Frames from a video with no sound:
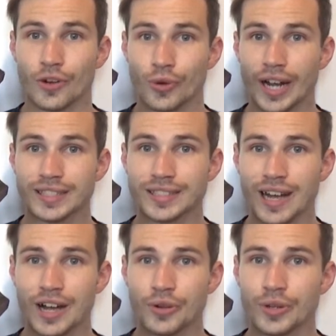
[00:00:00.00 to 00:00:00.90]
Right
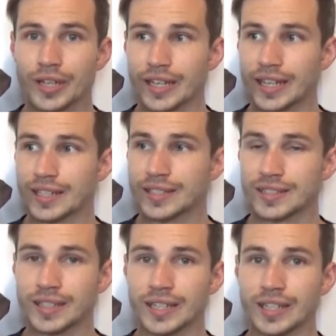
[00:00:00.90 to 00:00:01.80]
now it's
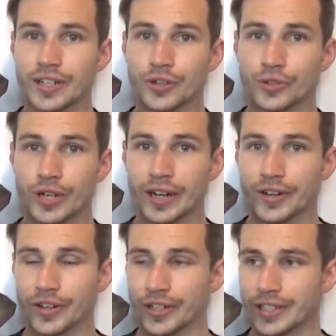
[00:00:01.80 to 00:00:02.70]
the
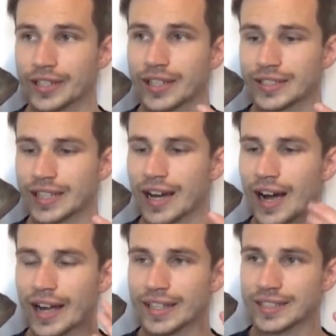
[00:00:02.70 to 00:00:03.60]
record, the
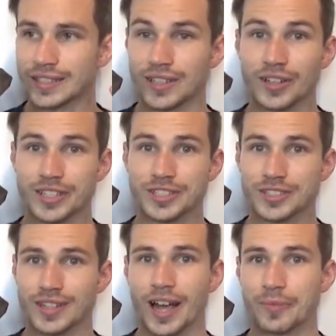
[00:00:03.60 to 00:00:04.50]
highest, the
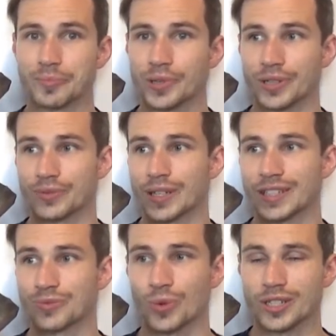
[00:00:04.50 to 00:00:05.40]
longest time period when
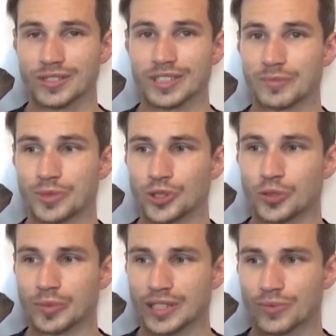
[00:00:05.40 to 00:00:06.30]
it wasn't in
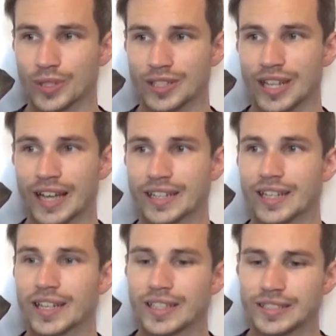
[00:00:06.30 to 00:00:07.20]
bloom. It was like
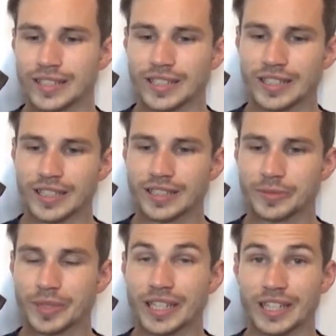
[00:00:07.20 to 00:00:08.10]
in the
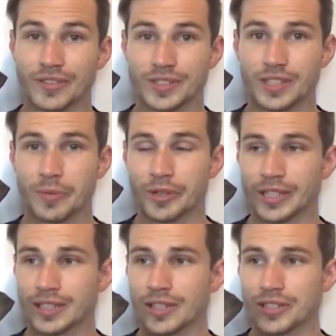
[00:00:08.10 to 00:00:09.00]
beginning of summer
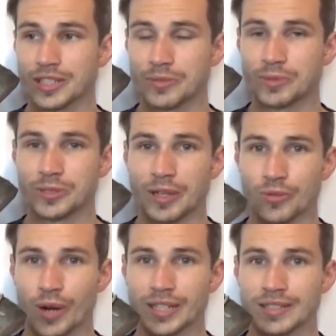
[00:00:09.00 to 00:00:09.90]
it lost its bloom,
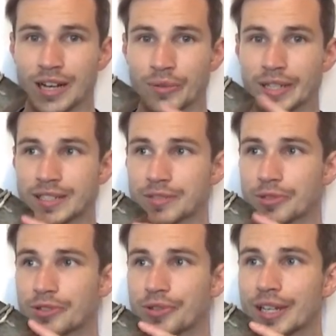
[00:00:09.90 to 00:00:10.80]
and right now it's
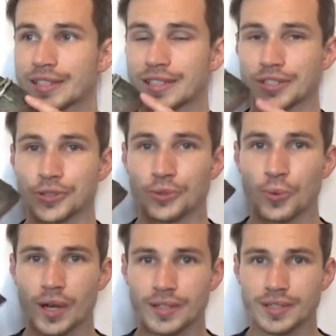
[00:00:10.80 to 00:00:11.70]
creating new
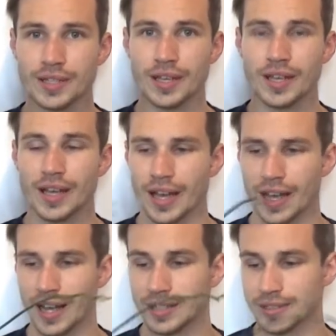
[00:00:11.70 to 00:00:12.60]
ones.
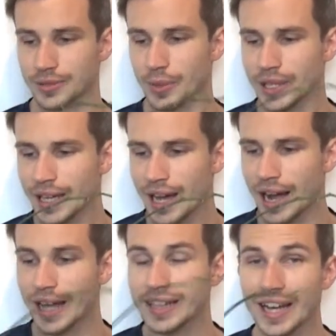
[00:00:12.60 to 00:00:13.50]
And well, yeah,
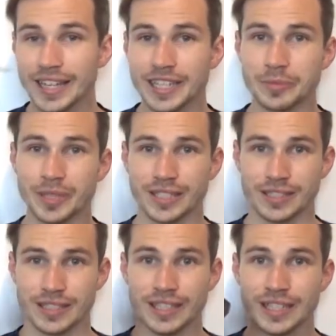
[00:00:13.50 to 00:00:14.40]
I like it
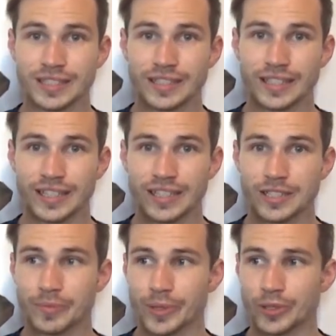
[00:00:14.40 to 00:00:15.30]
because it
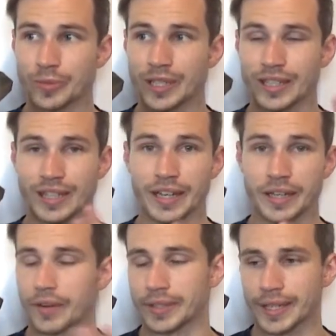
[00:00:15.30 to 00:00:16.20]
is blooming
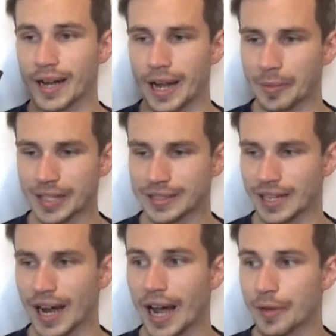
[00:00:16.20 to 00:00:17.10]
like every time, and
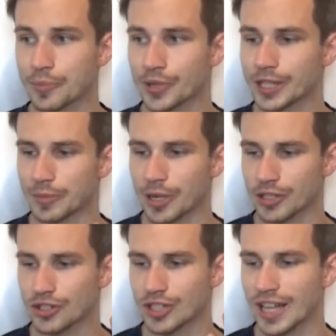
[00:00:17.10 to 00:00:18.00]
I pretty
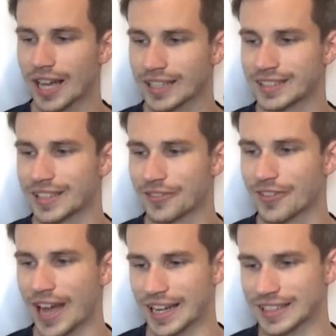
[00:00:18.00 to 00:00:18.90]
much like the
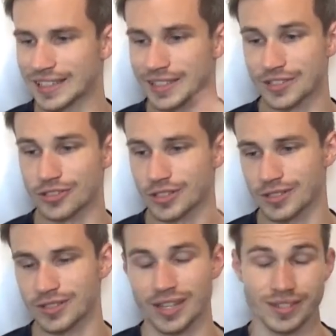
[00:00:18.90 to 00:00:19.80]
fact that it
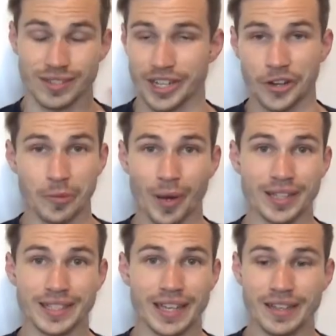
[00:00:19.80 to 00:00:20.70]
just doesn't care
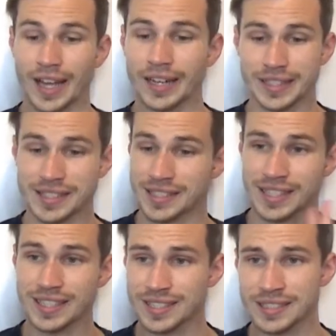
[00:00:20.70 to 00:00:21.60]
about any
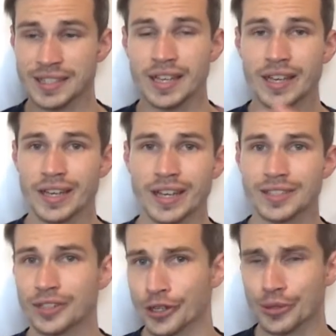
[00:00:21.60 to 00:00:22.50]
season.
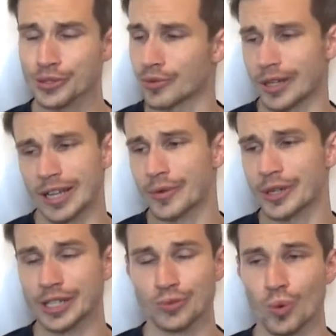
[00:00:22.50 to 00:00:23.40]
It grows whenever
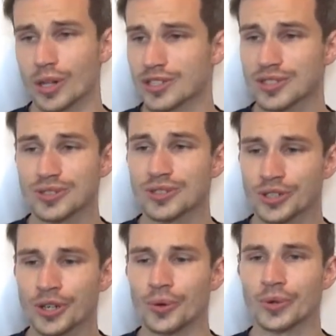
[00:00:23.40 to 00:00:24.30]
it wants to
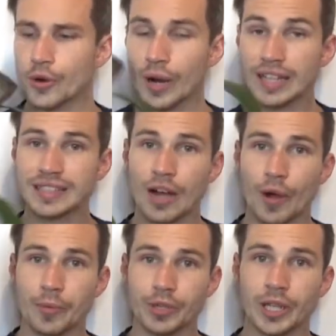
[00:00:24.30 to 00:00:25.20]
grow. Right now
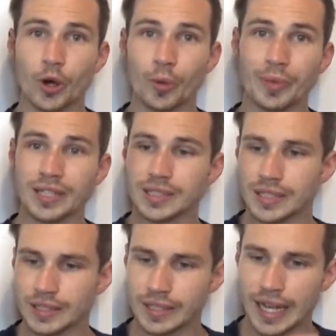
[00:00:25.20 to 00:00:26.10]
I'm really hoping
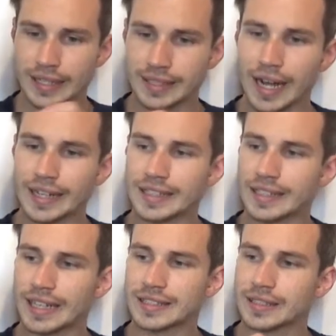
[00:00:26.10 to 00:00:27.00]
that I can
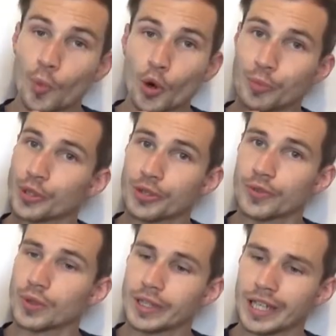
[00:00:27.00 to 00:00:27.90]
get more
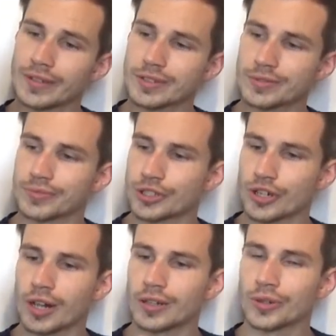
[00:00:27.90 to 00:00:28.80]
beautiful leaves which
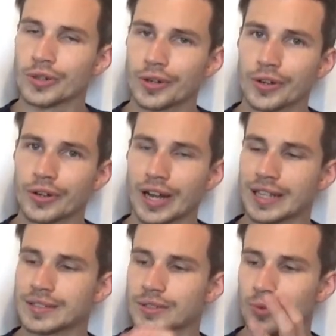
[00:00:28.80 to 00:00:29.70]
are longer
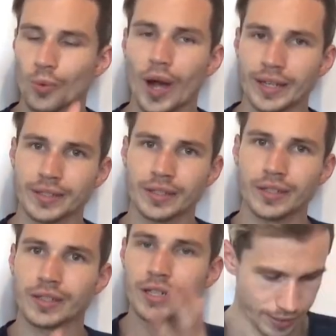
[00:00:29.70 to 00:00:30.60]
and
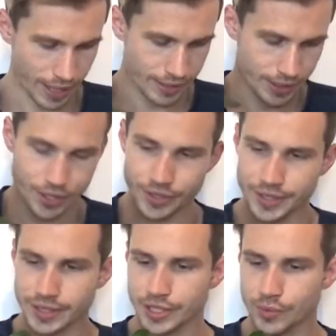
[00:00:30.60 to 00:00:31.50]
wider. Then here
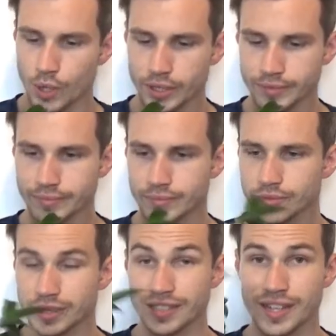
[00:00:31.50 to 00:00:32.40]
is this one.
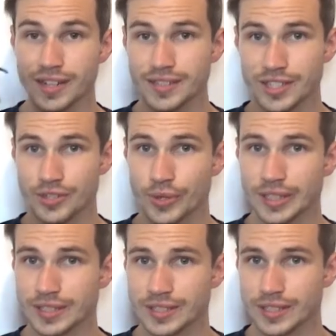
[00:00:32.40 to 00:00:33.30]
The success
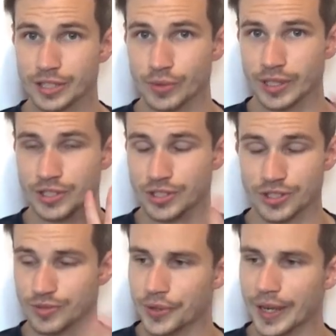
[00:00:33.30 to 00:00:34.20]
rate is this one
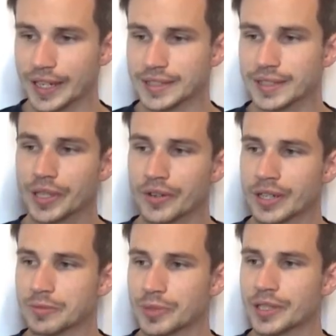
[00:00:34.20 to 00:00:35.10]
is great. Bigger
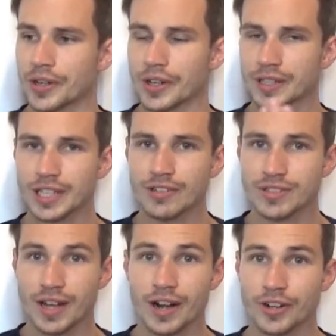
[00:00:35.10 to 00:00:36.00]
and bigger
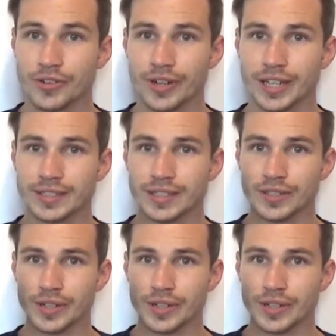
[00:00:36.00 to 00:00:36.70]
leaves are created.